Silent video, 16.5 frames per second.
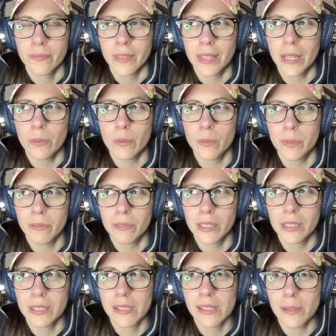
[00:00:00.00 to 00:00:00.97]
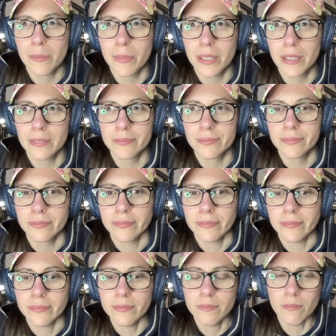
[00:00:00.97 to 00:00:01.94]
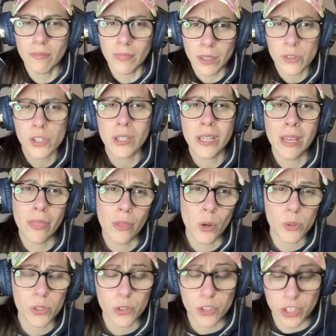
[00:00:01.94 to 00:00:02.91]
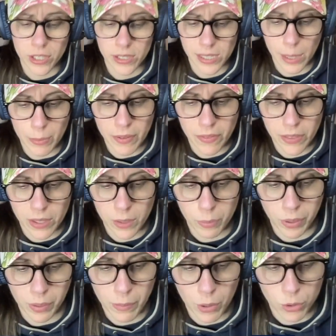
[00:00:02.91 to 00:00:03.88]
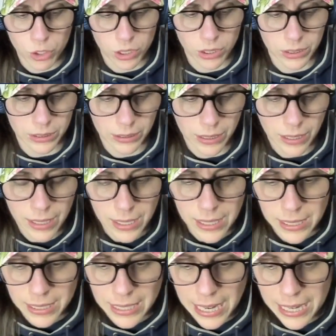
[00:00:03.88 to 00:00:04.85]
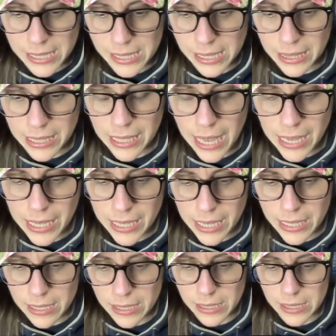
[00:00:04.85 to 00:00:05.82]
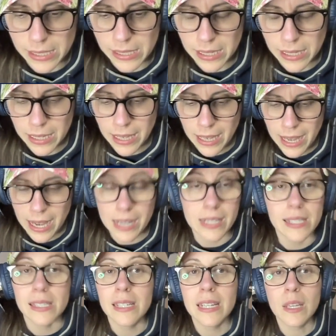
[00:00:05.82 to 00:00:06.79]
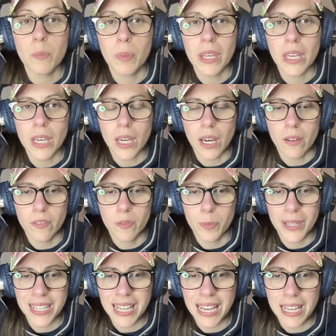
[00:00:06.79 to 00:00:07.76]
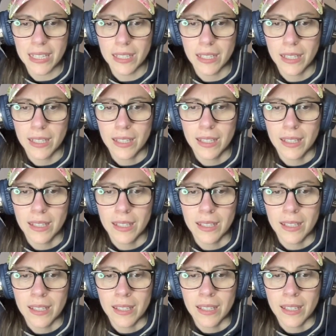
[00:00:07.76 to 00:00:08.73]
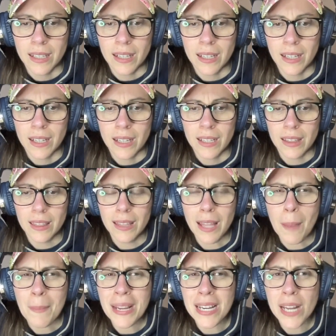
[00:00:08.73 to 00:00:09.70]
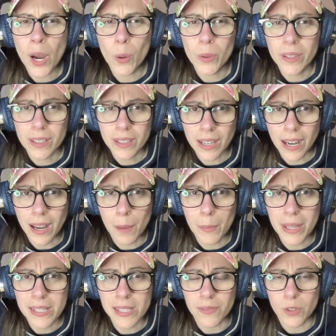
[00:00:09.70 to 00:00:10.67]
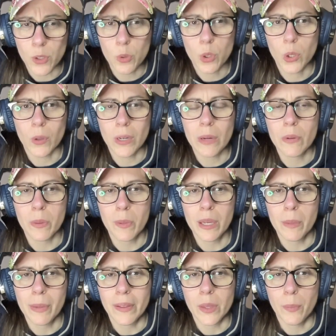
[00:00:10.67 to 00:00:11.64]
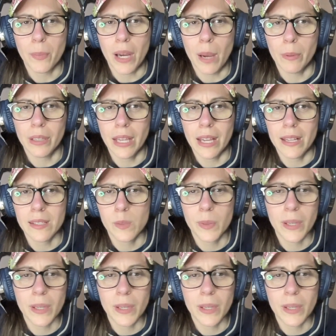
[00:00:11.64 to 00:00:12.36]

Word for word: That would be really something. So, yeah, those are just some of the promotional days that the Yankees had a sneak peek of. But again, let me know in the comments if you agree with me about the bobbleheads,